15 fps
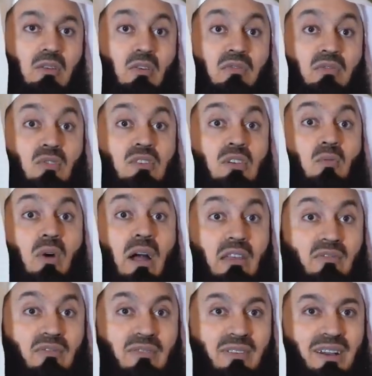Your future
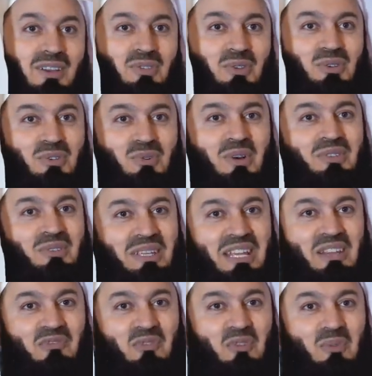wife. I thought you want to
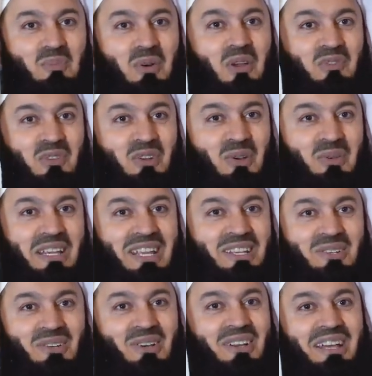eat food. Bro, if you don't
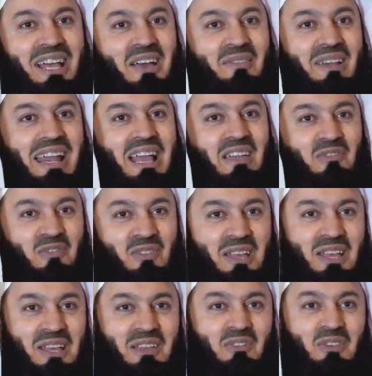eat, you're not going to have a life.
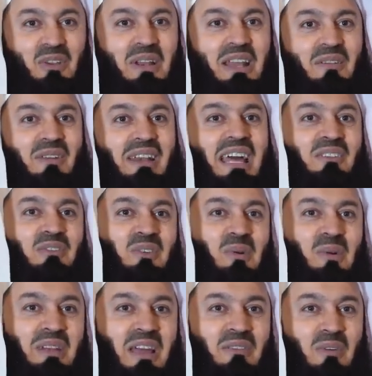If you don't have a life, you
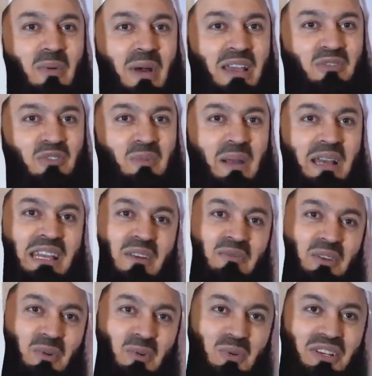won't have a wife. You might have
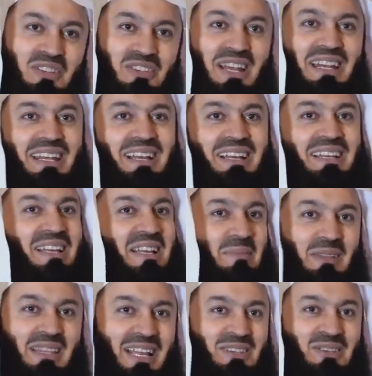the hood in Jannah,
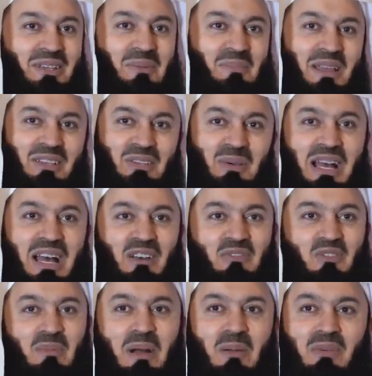but that you can make dua
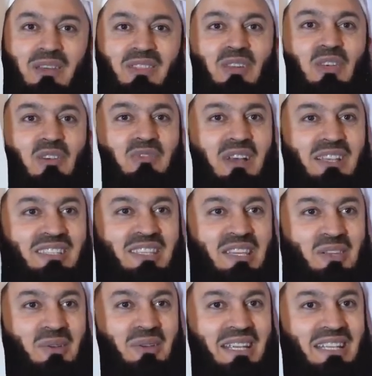for, my brother. The first
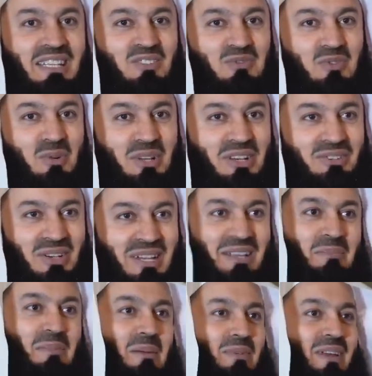thing you need is food and
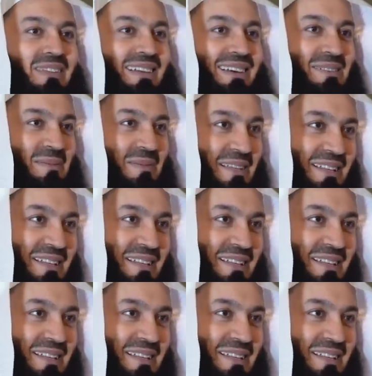drink, my brother.